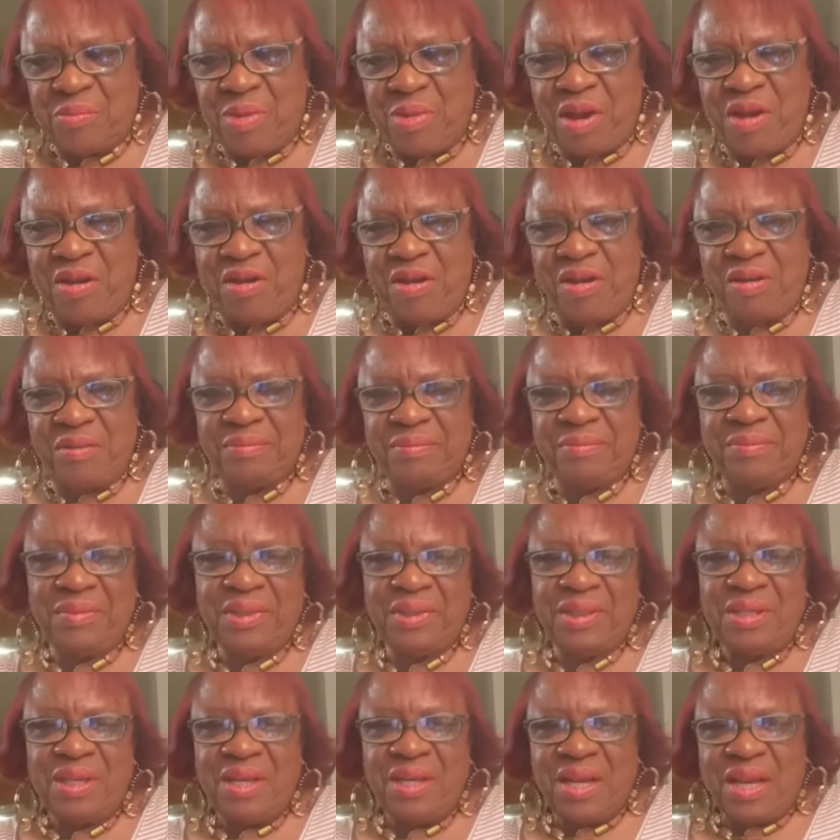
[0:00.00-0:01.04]
Barra?
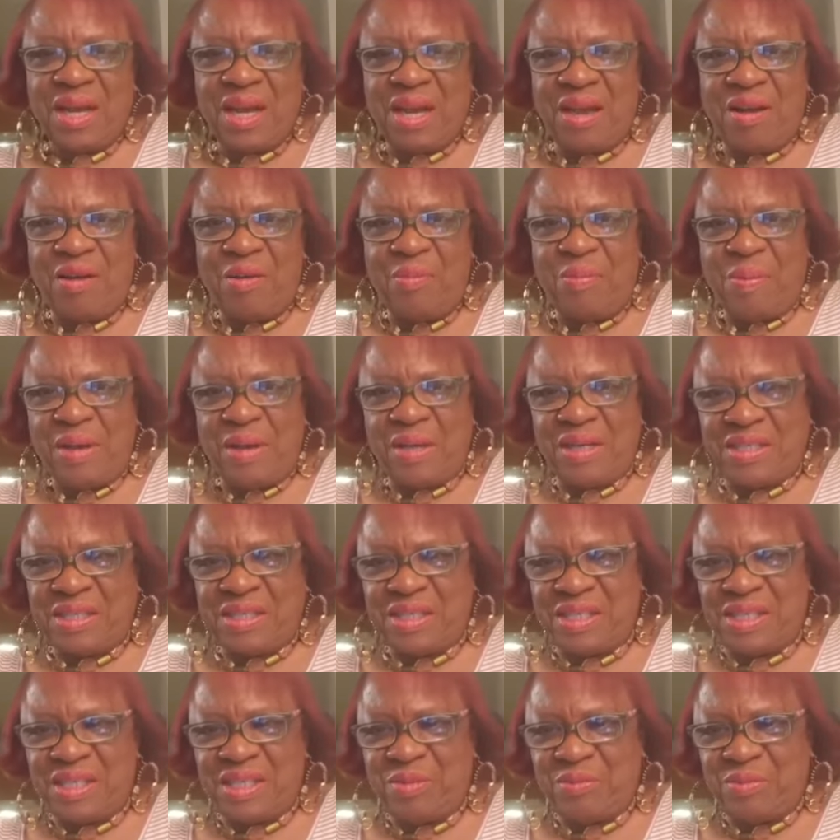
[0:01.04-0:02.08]
I hope I can
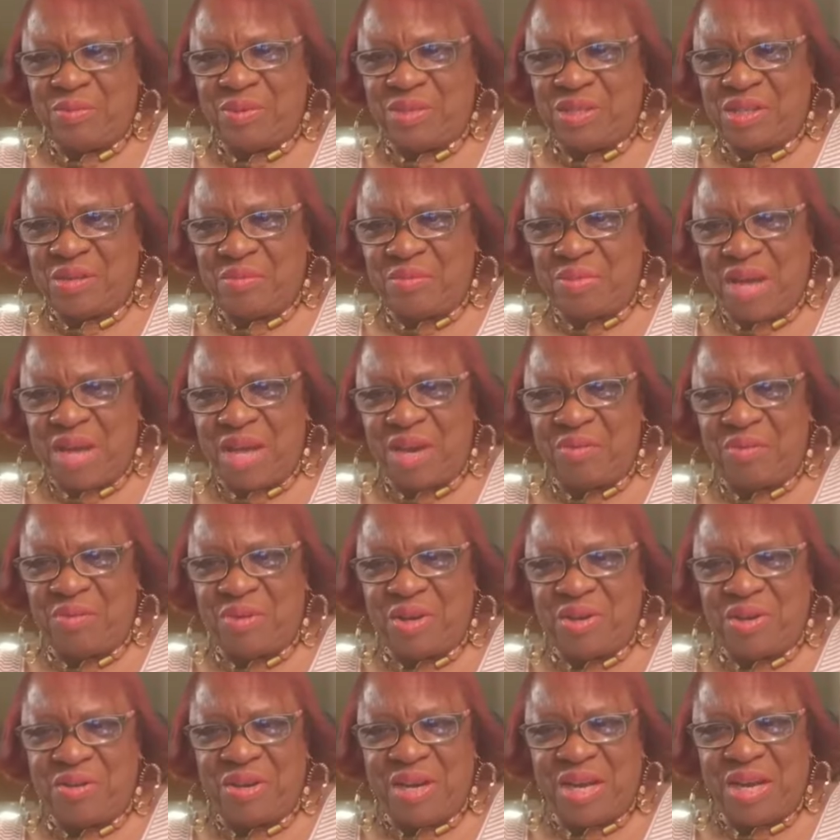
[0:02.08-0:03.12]
see it. With some kind of
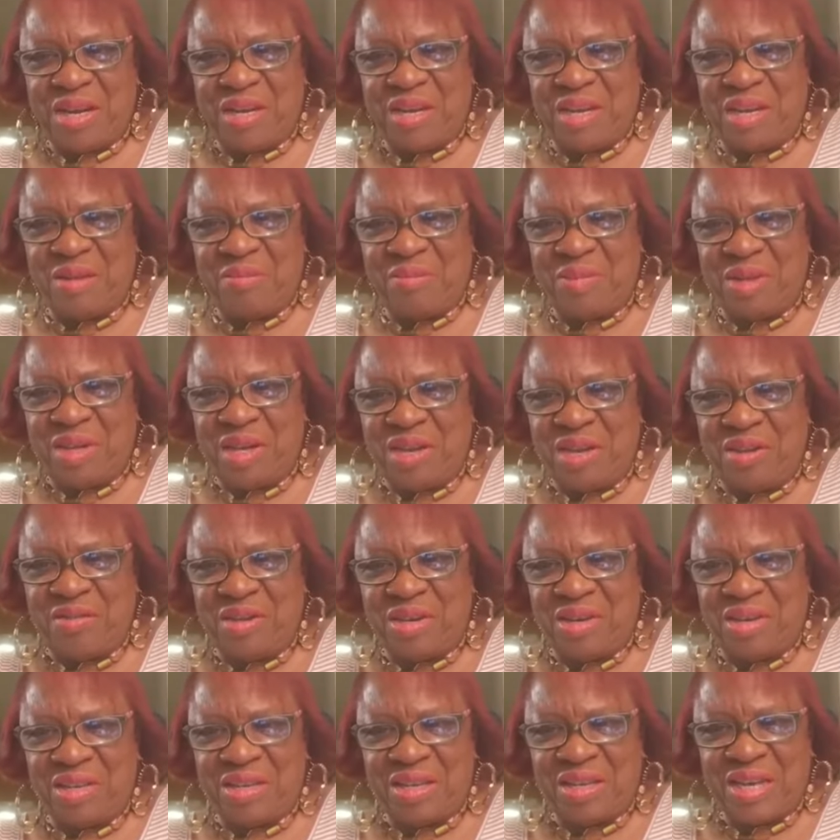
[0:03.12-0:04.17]
way, you got to let me hear
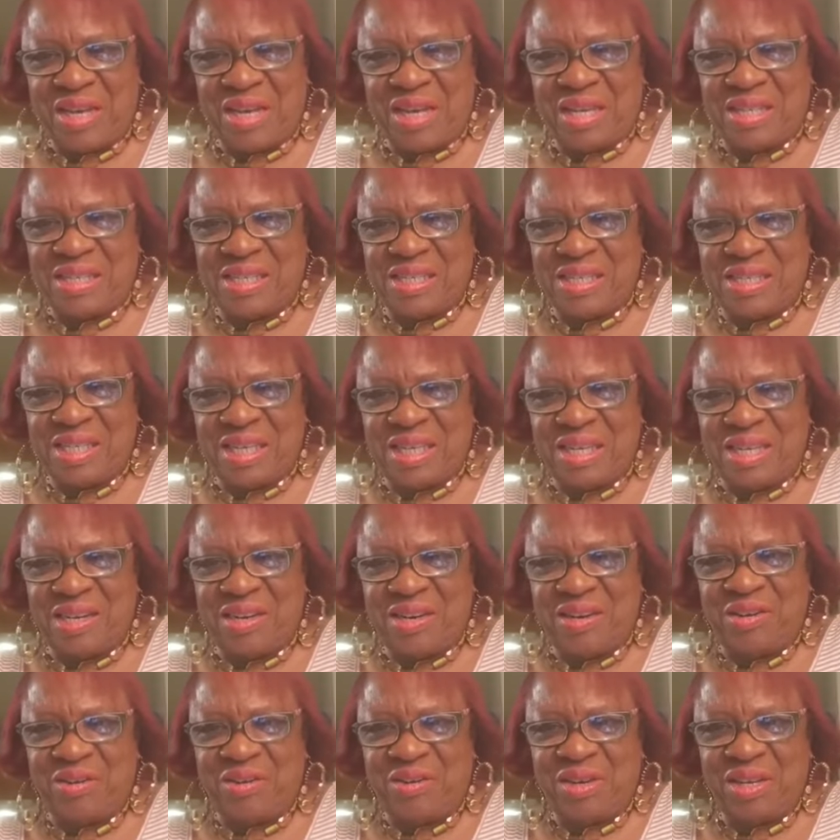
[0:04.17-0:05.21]
it. I got to see it,
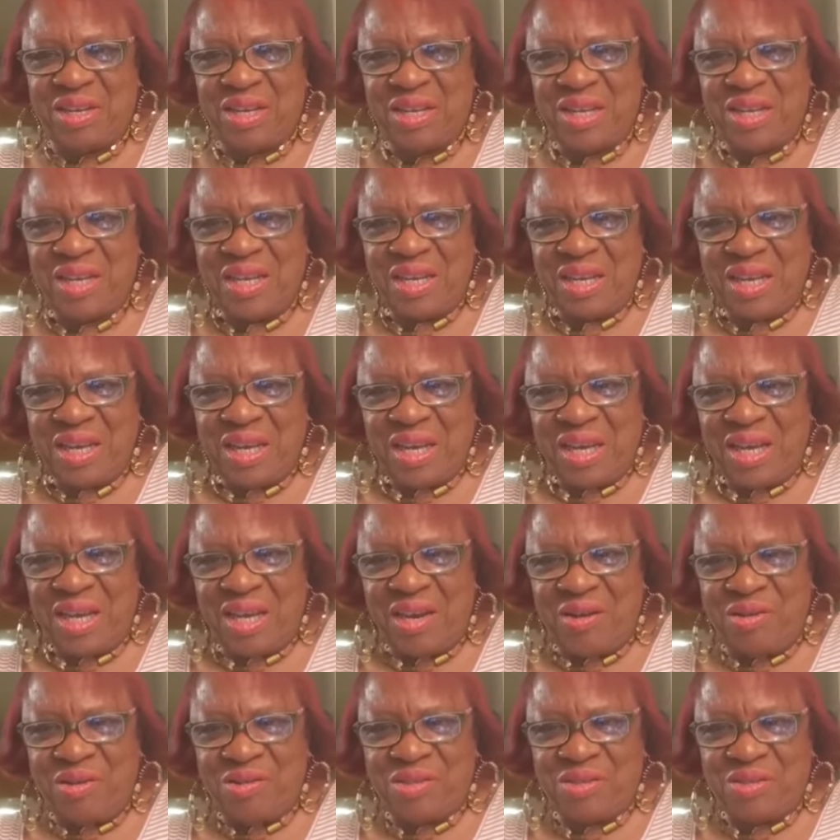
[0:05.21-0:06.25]
hear it,
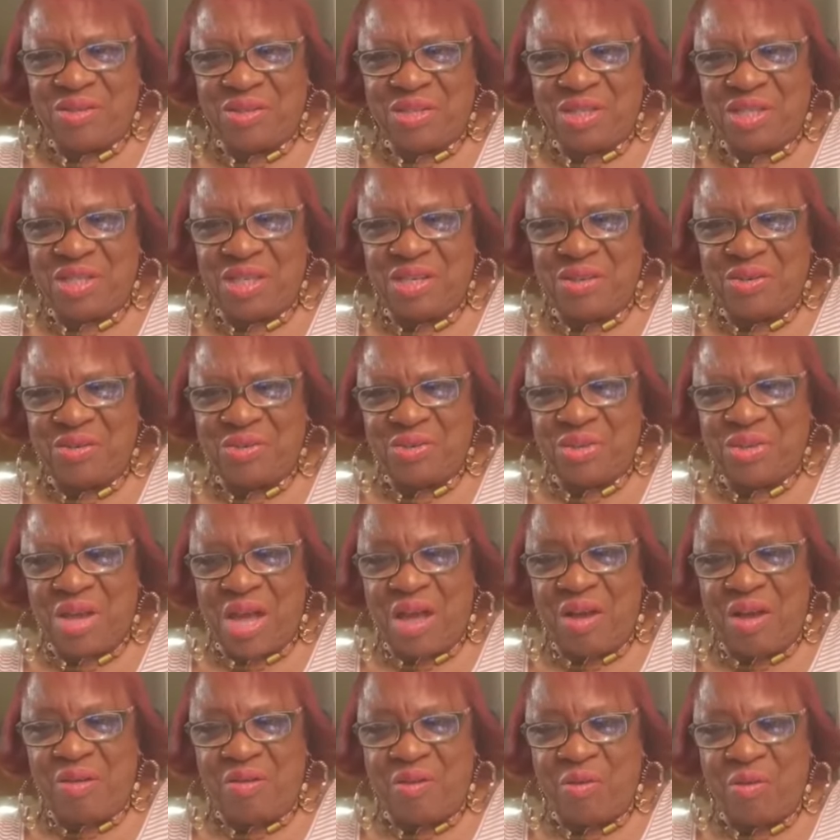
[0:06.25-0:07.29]
and also see you. So
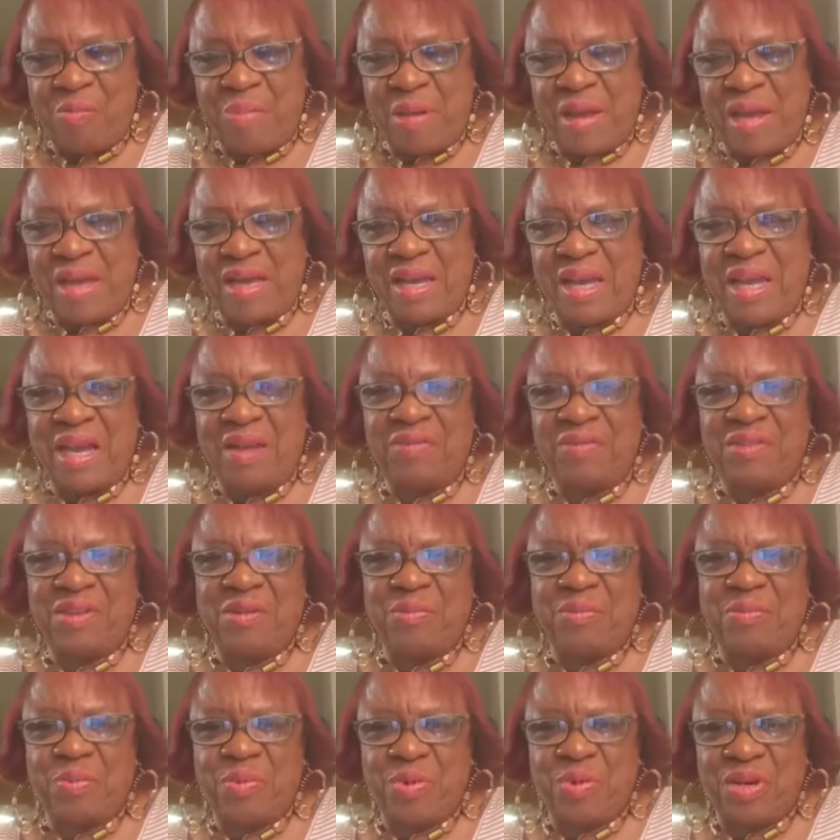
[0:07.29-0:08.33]
I'll go back after the
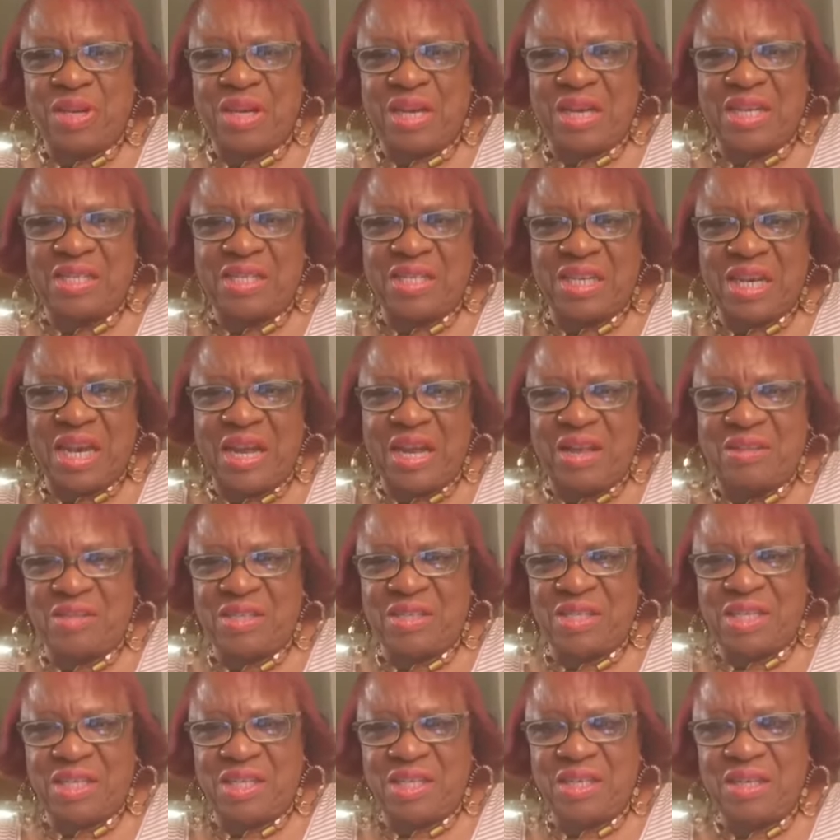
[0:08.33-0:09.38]
broadcast and
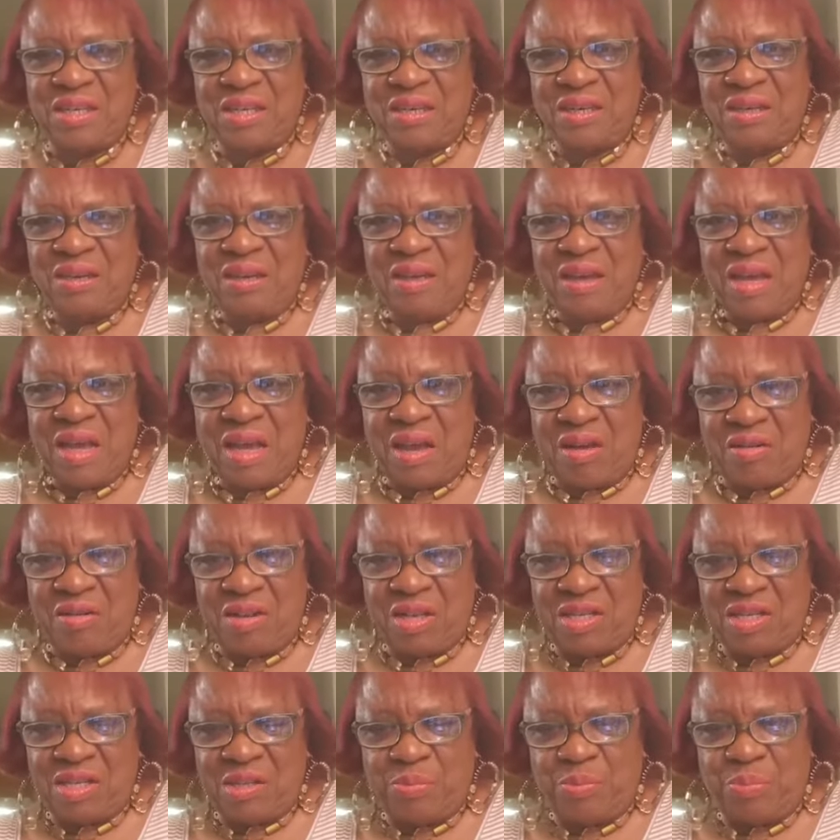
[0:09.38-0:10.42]
I'll
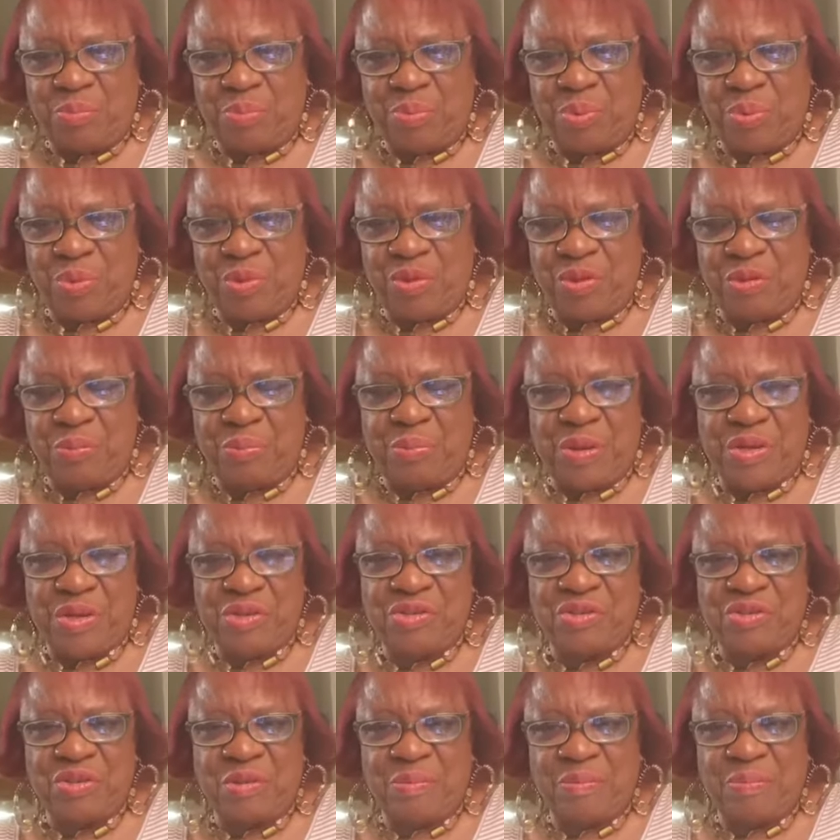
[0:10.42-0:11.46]
get to pull your
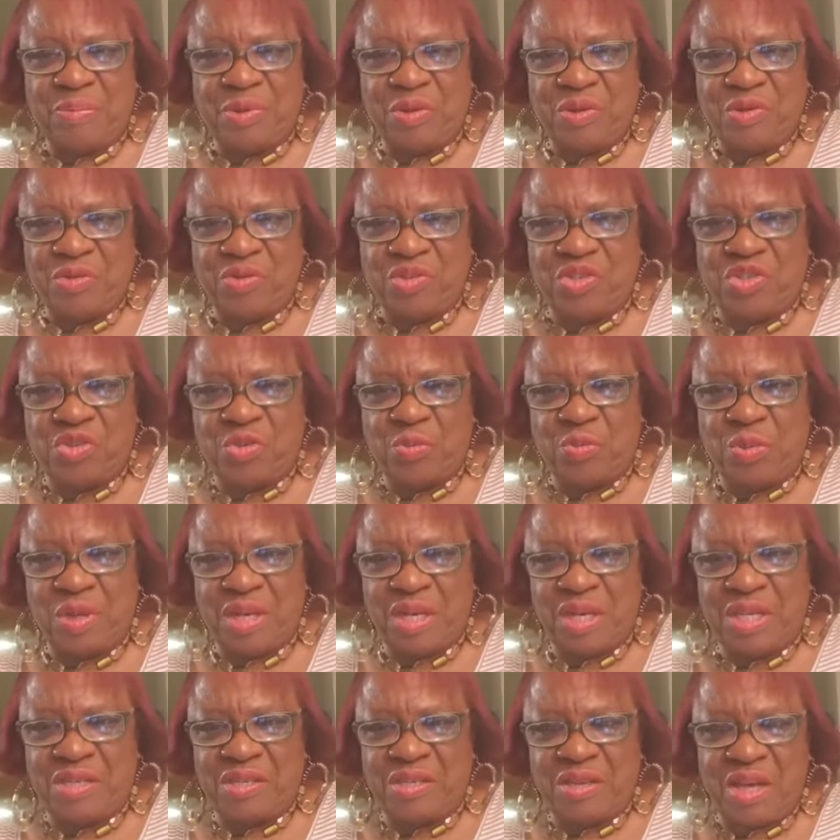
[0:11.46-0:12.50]
picture up, zoom it
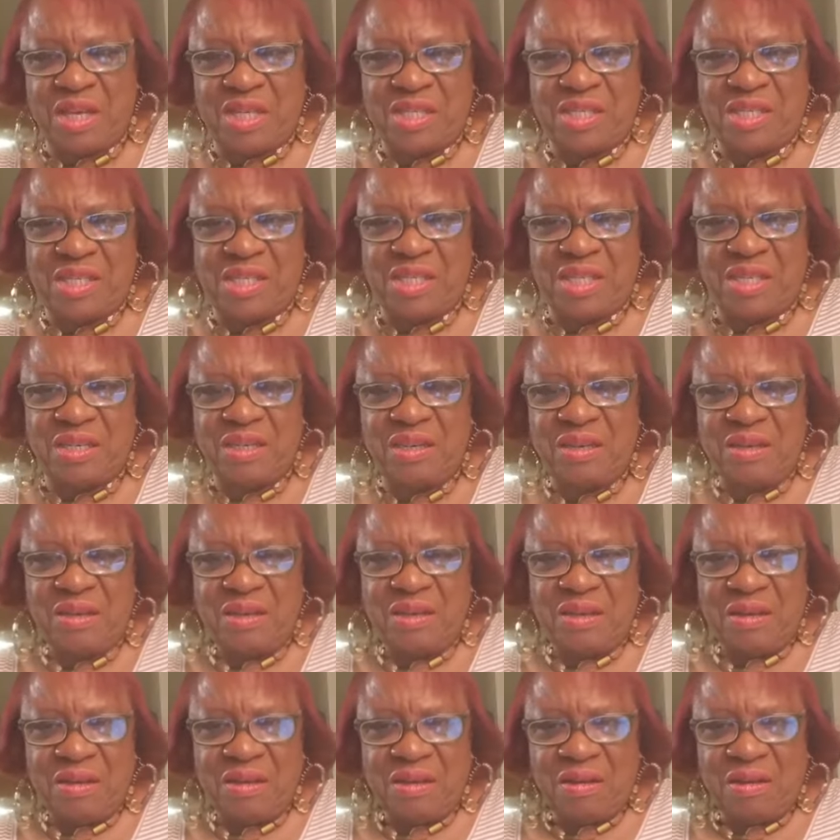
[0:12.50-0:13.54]
in so I can see
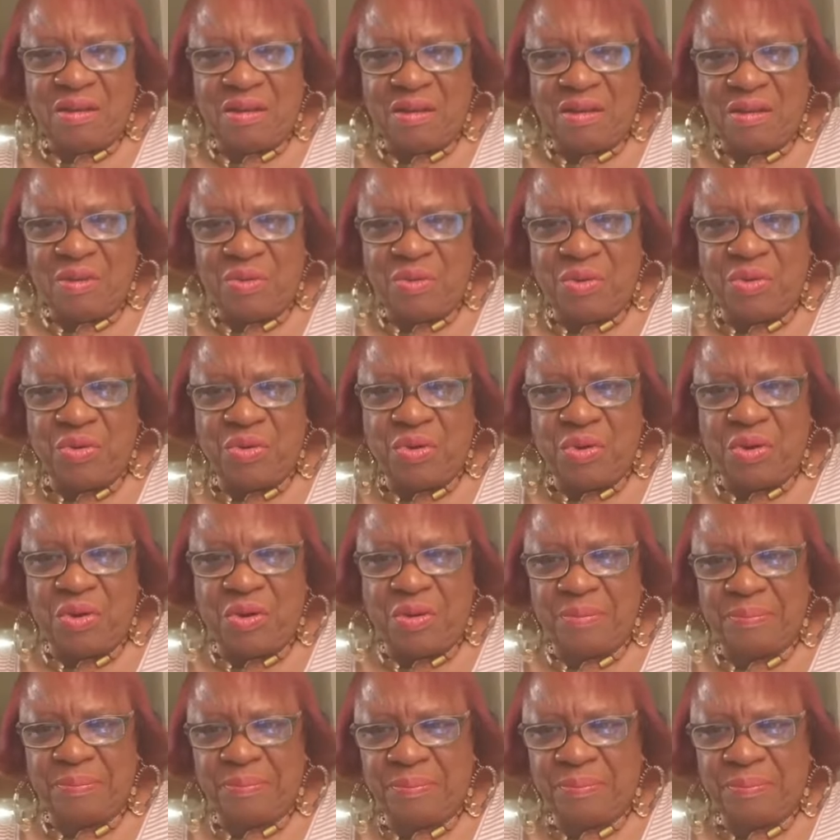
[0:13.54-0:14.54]
who you are.